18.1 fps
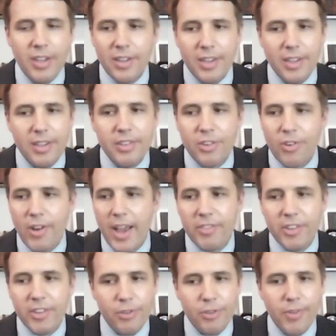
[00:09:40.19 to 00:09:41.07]
either
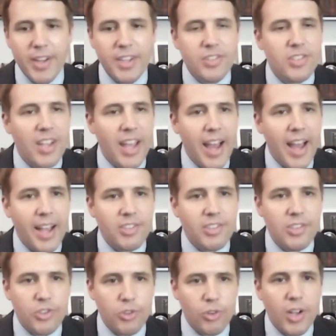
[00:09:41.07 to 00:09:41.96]
having to raise
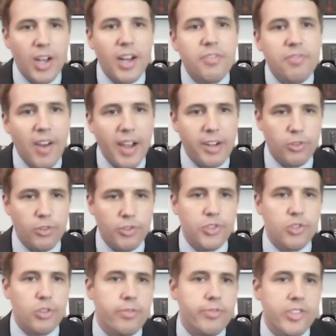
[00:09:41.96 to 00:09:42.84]
taxes or cut vital
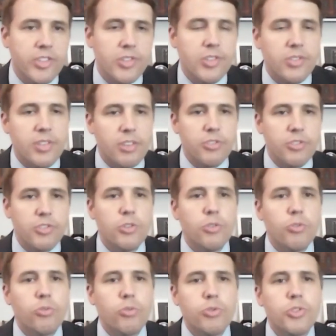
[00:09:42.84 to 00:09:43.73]
services that are so
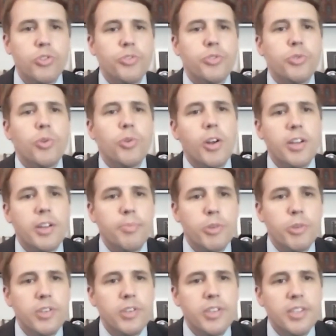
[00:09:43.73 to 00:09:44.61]
crucial to our
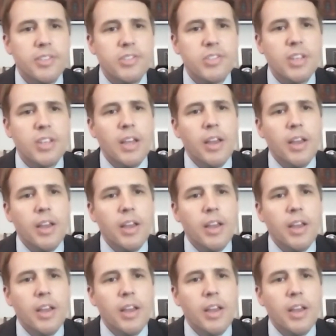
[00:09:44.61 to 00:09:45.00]
communities.